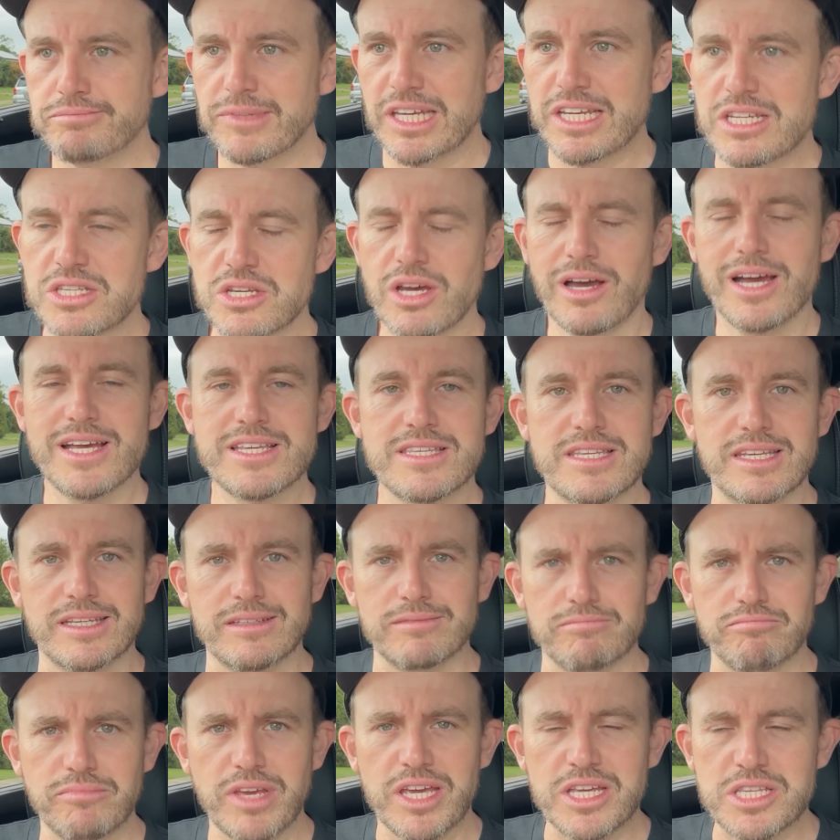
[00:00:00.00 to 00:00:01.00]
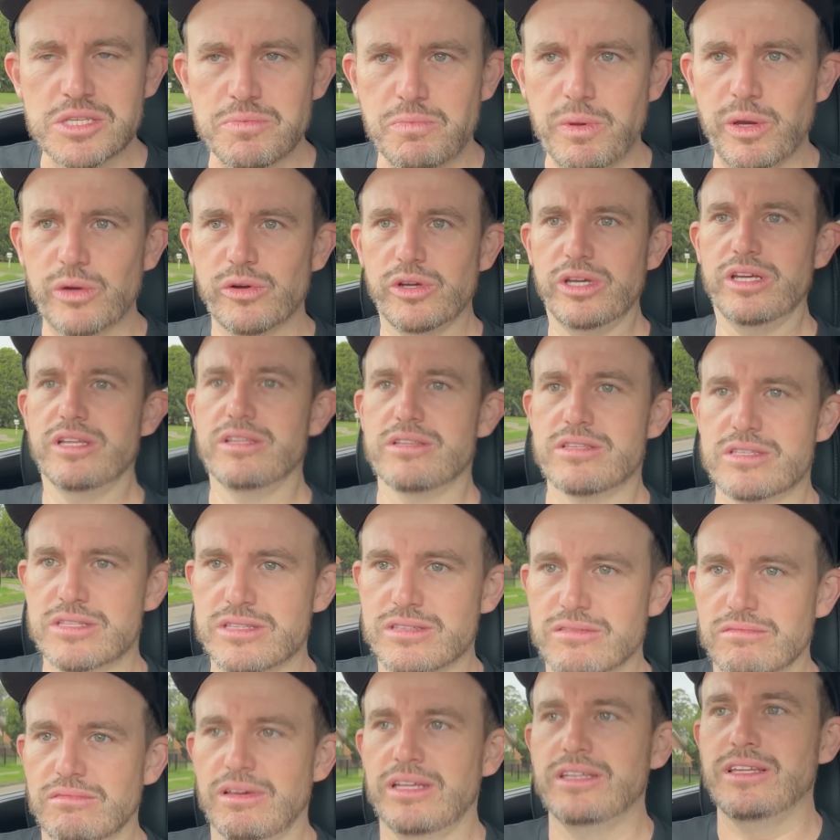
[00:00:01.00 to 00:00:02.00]
enticing
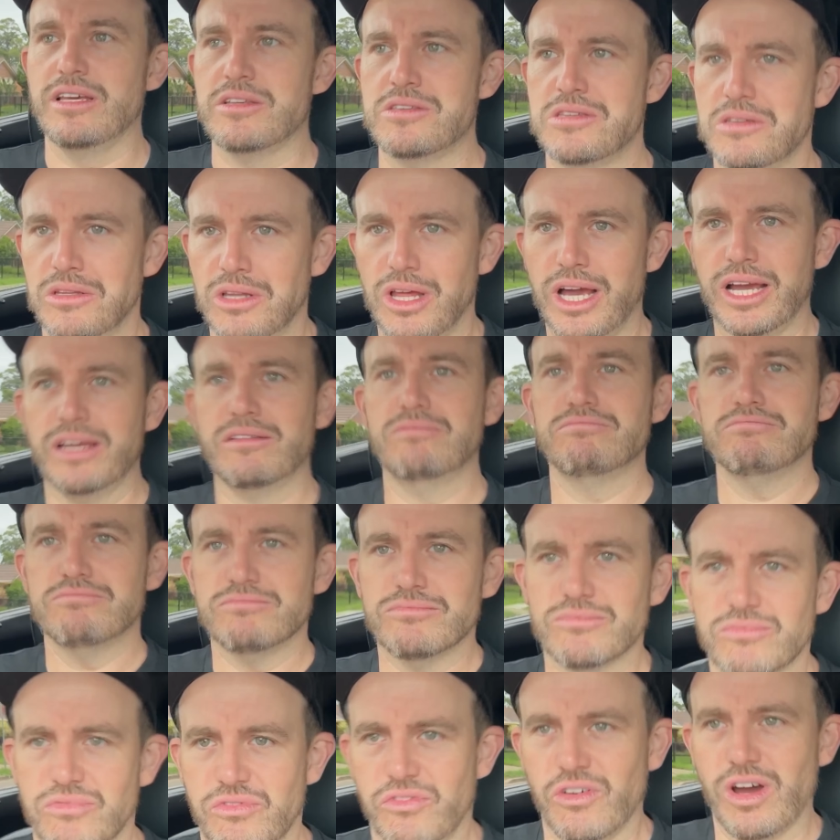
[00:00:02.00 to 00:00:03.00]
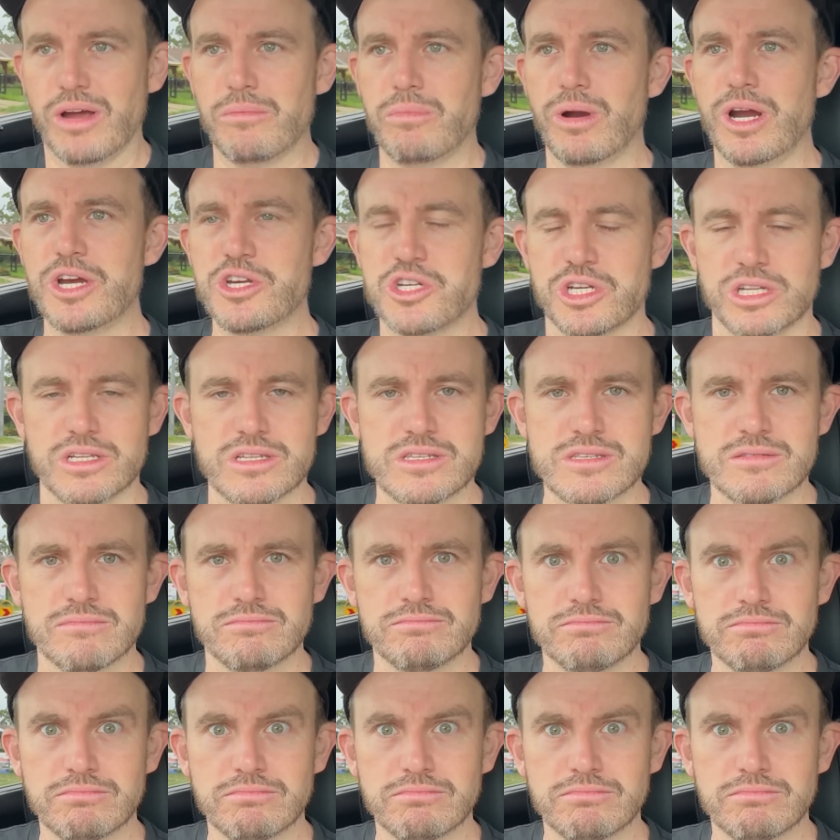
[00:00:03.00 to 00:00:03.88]
experience unless you like vibrations.